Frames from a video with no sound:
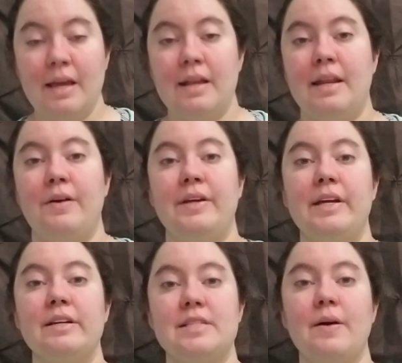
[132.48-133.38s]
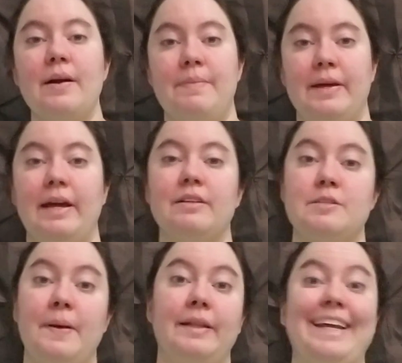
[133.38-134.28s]
Now, here's how I pick out
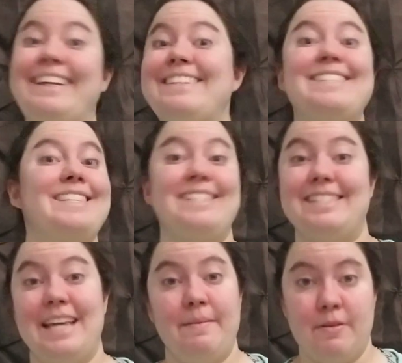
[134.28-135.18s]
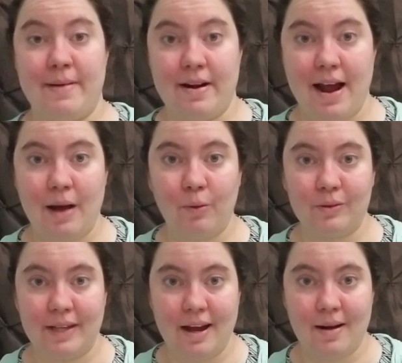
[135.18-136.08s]
spelling, and it's the same no matter how
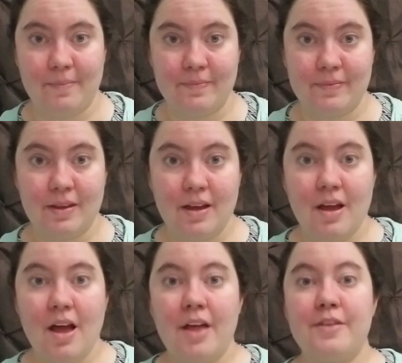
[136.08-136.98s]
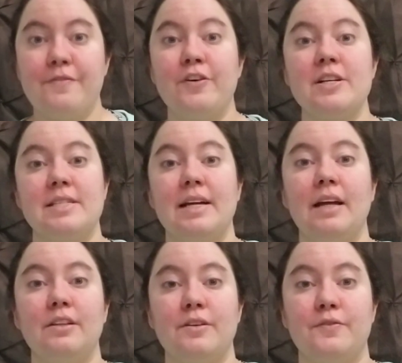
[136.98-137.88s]
old they are. The first thing I
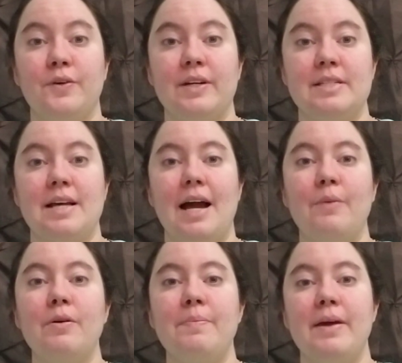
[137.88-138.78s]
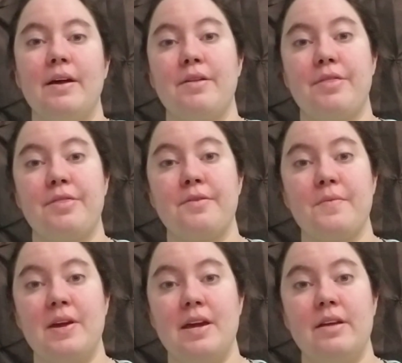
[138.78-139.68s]
look for is I will pick
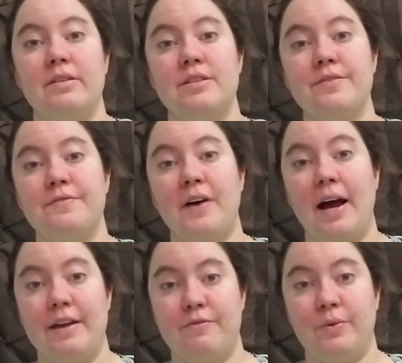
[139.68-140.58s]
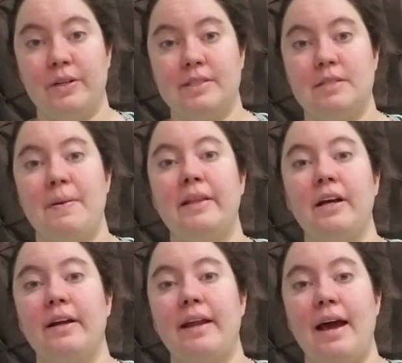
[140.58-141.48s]
3 to 5 words,
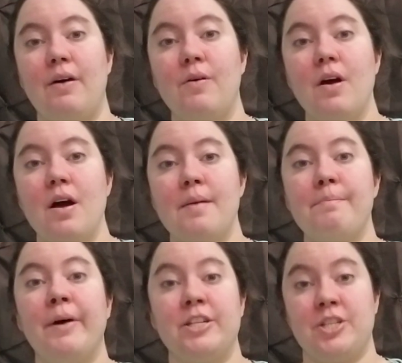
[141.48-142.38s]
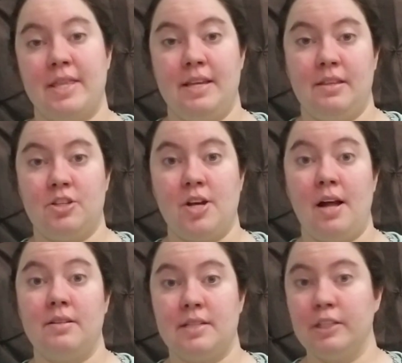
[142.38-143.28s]
depending on how much I think the
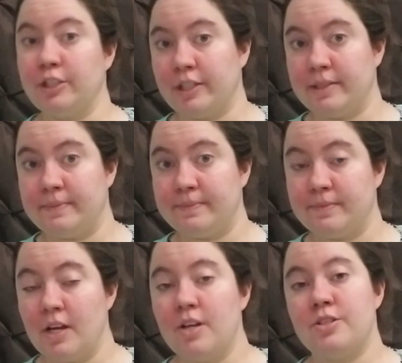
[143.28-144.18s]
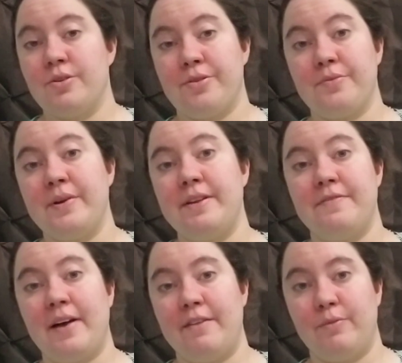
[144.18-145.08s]
child can learn. So, 3 to
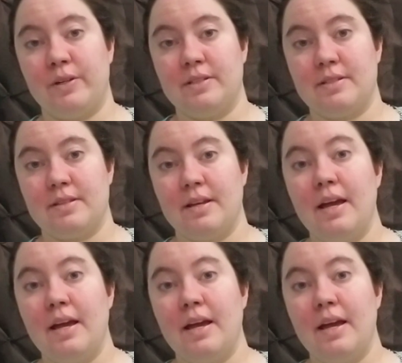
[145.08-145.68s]
5 words.